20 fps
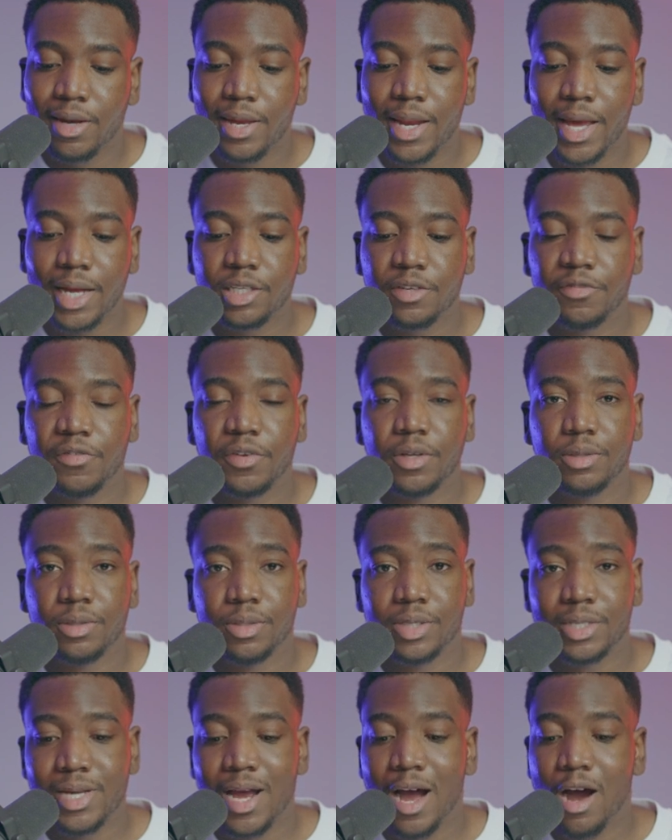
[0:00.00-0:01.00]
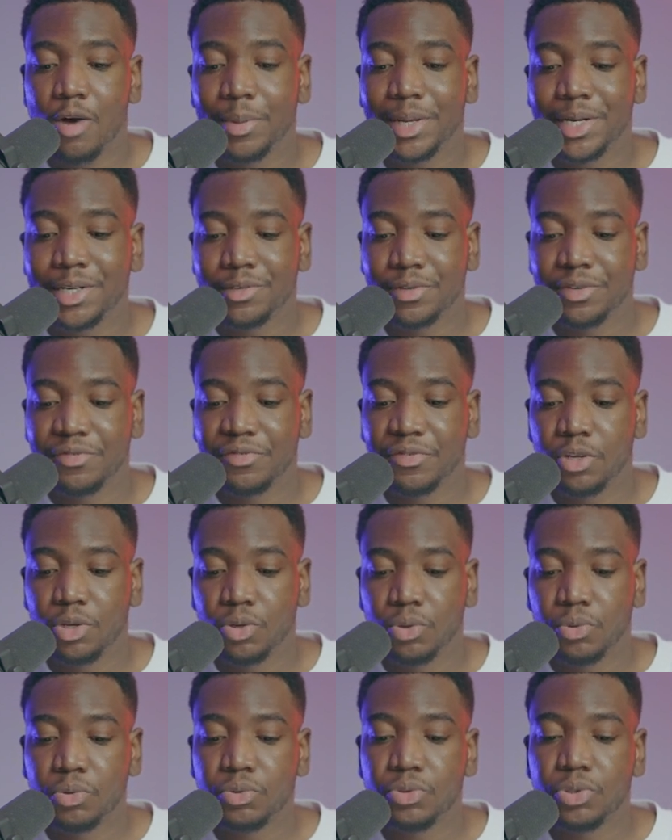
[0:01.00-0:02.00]
next field is how many
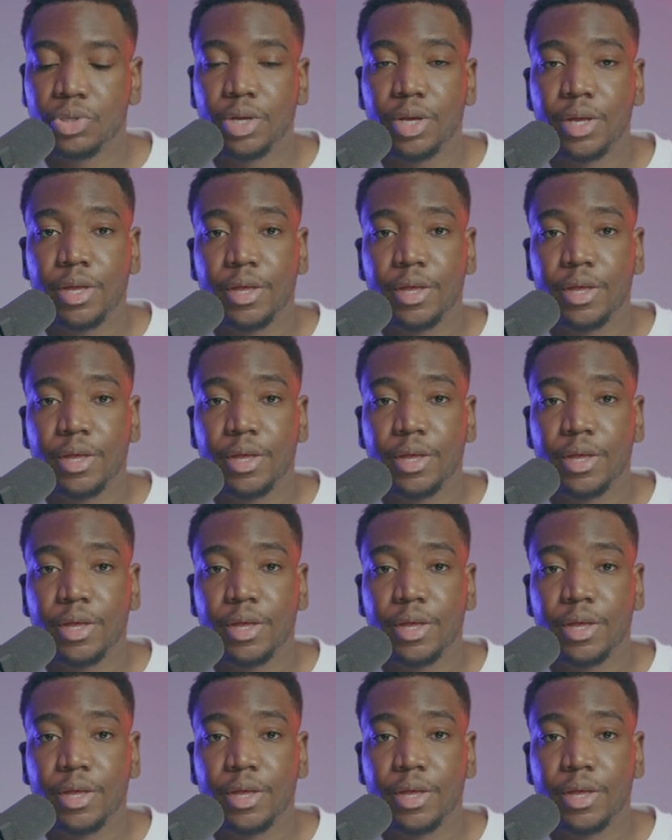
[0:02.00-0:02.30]
reviews